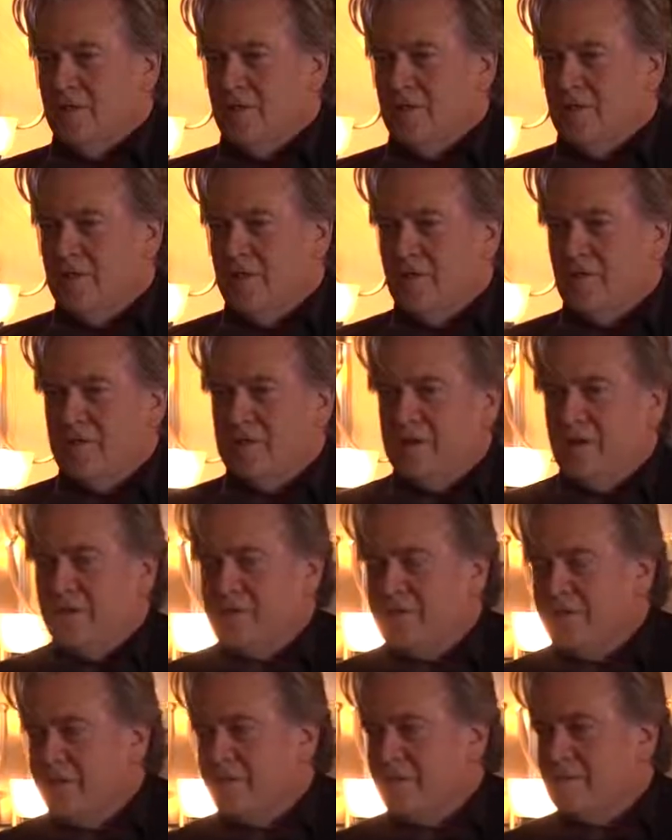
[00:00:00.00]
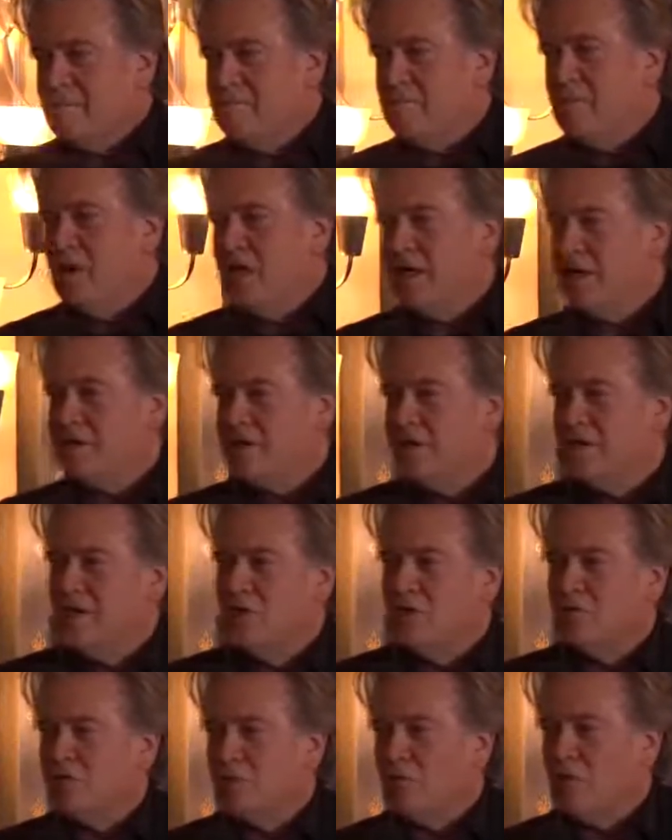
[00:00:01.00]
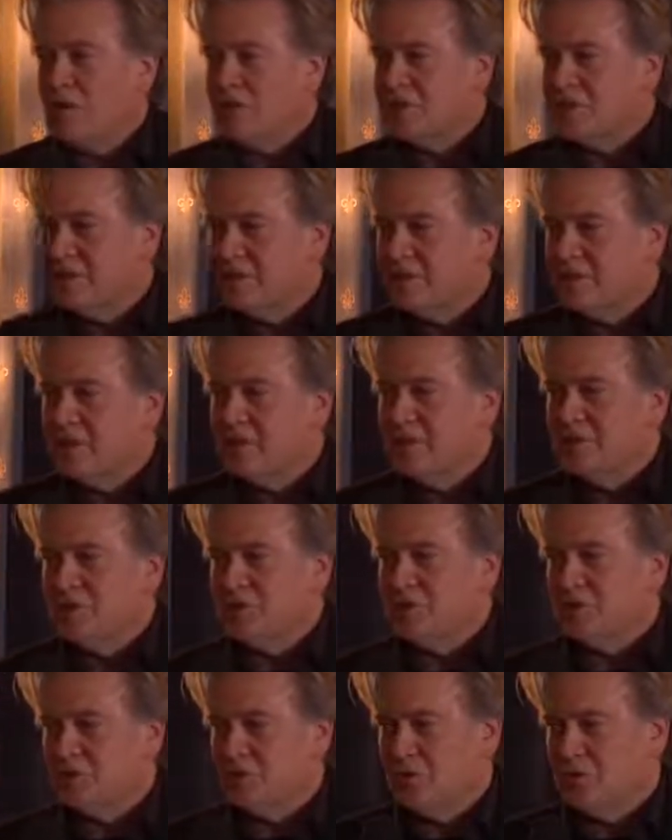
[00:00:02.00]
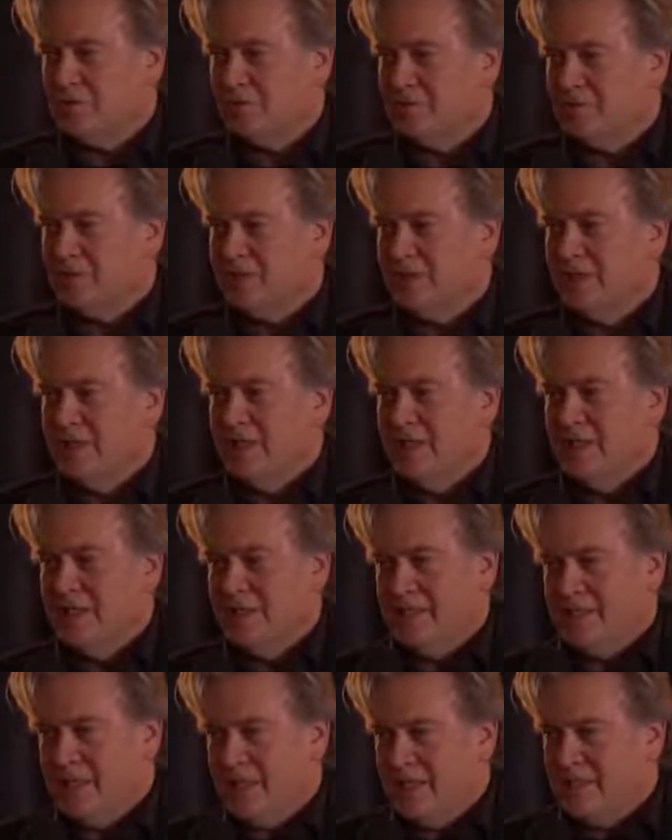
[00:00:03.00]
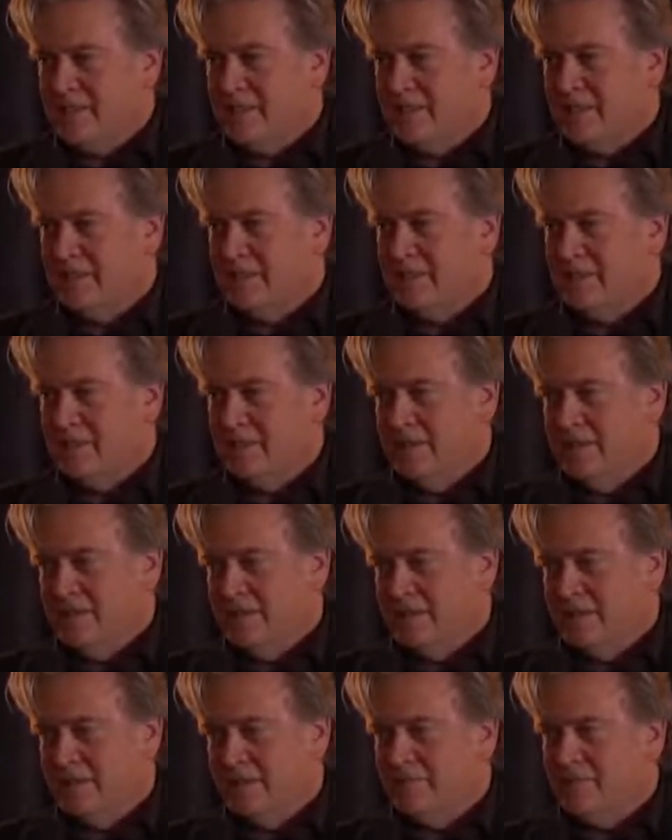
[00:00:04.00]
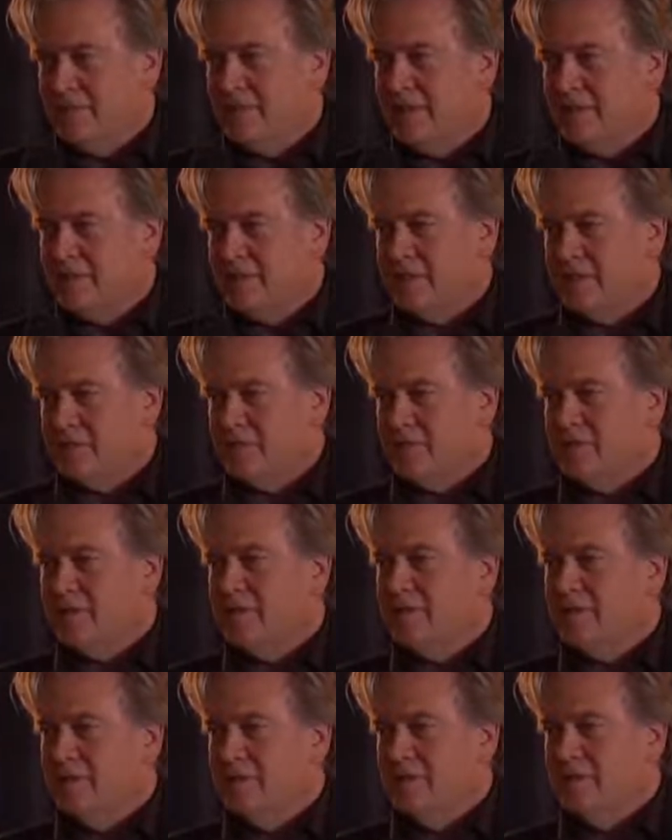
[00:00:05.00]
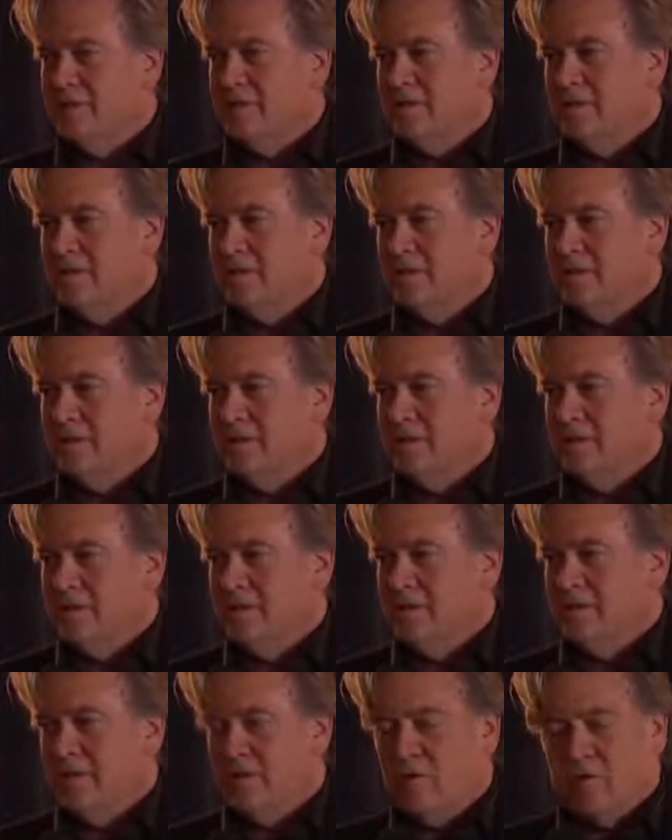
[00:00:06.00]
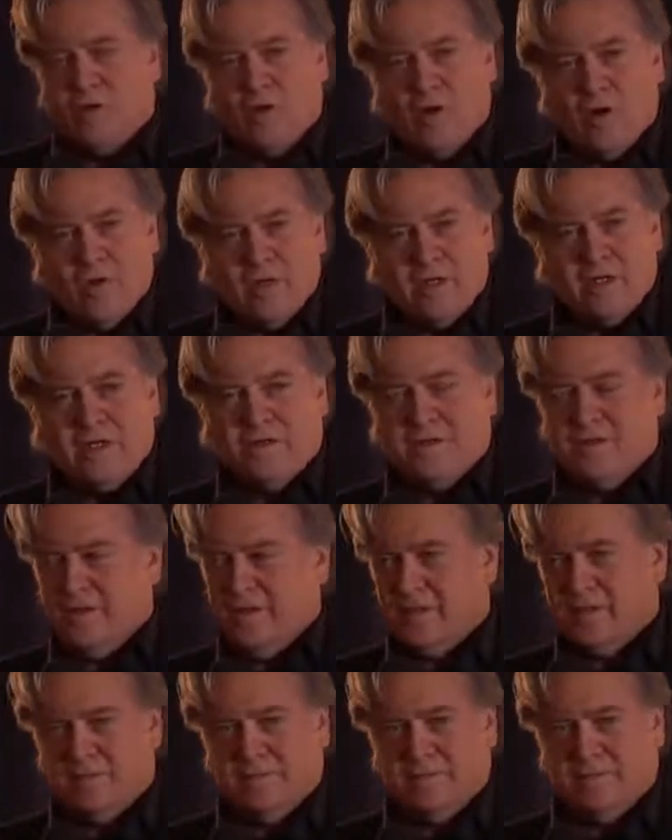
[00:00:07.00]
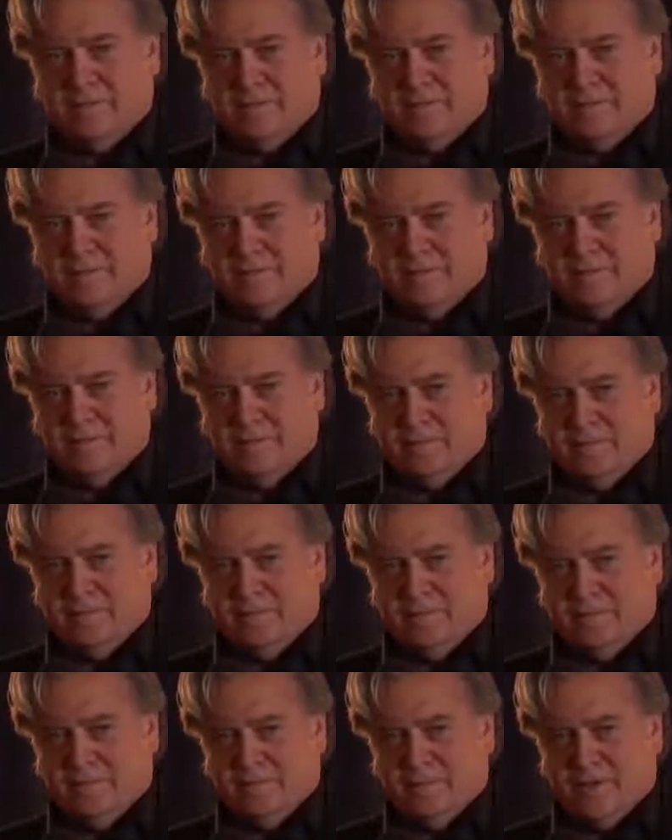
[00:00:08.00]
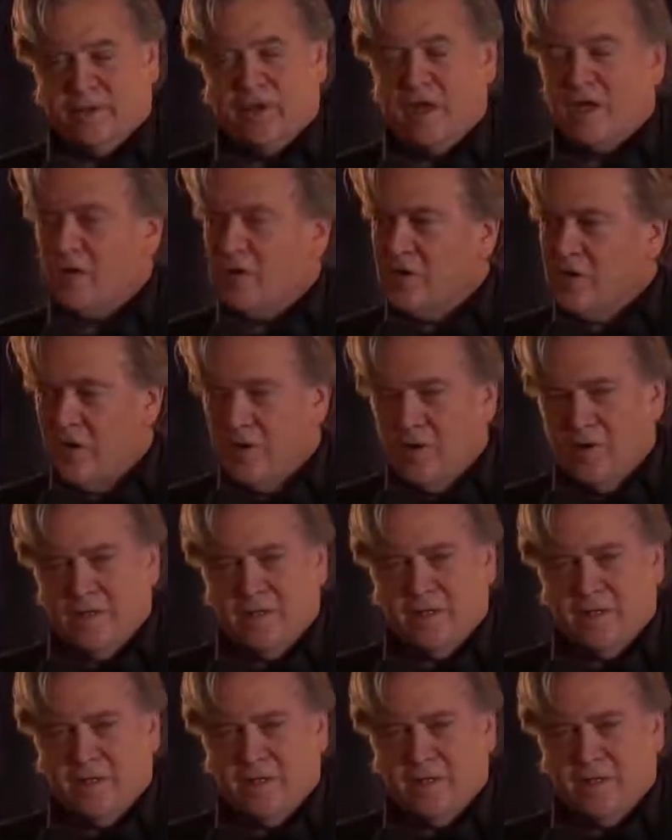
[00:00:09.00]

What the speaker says: they're nothing but Russian serfs in the 18th and 17th century. They don't own anything. They're not going to own